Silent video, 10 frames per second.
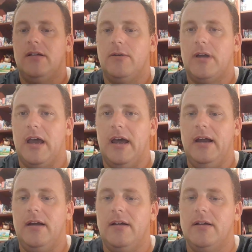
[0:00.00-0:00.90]

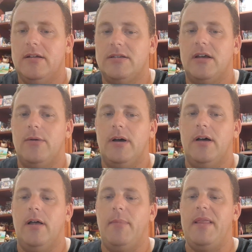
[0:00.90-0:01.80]
Okay, so
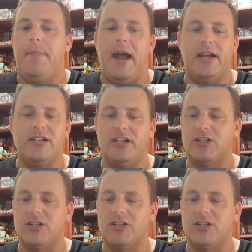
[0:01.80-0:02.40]
I mean the packaging